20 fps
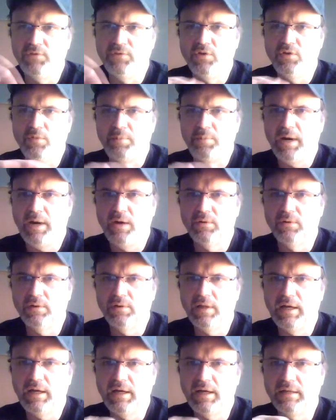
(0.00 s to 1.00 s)
you the power
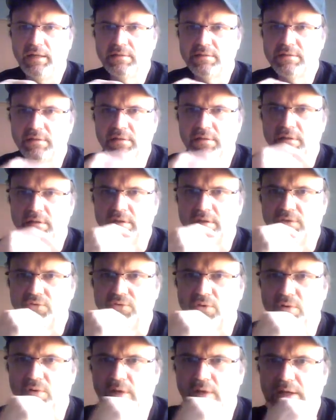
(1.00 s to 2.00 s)
lines and the
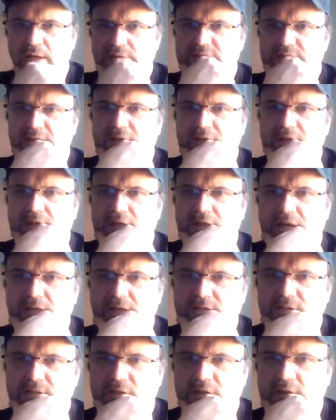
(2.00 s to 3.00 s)
control lines, data
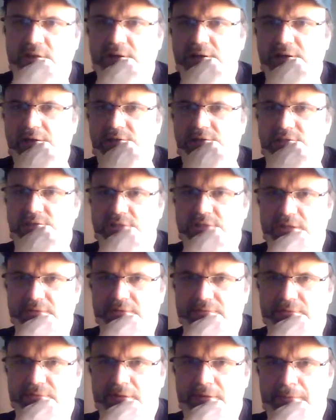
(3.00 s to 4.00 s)
lines, and all that kind of
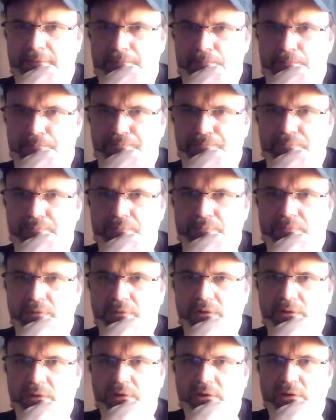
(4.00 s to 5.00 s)
stuff.
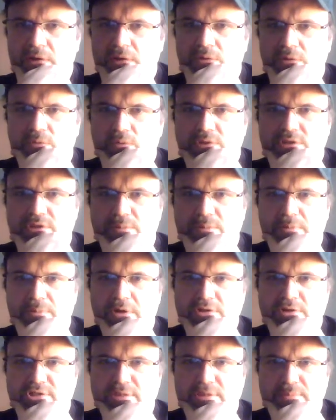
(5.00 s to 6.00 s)
What's up,
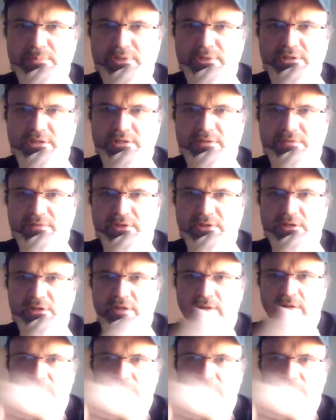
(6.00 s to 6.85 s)
RGB TV?